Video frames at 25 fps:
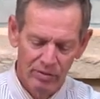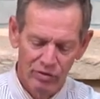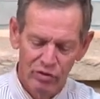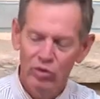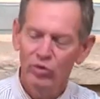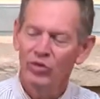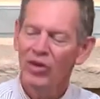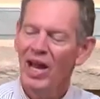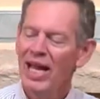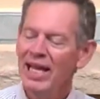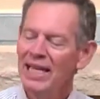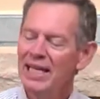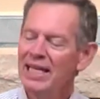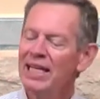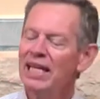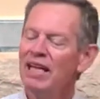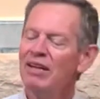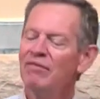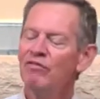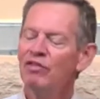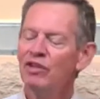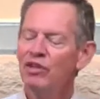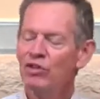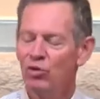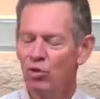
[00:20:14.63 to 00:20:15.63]
So take an
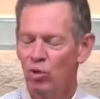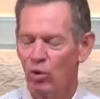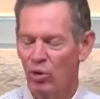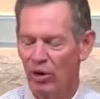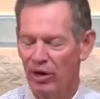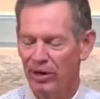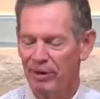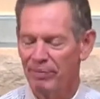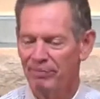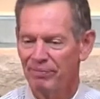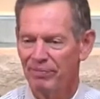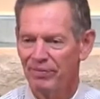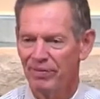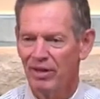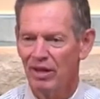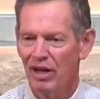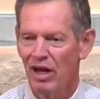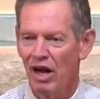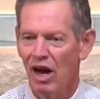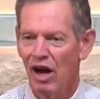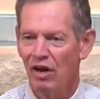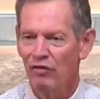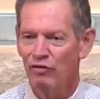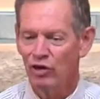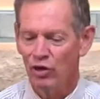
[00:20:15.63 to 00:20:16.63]
inventory
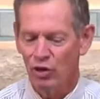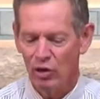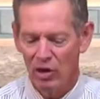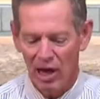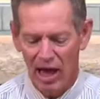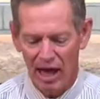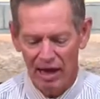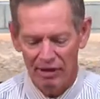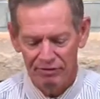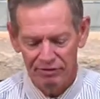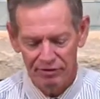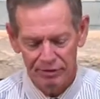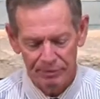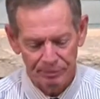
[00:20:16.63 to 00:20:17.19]
of your life.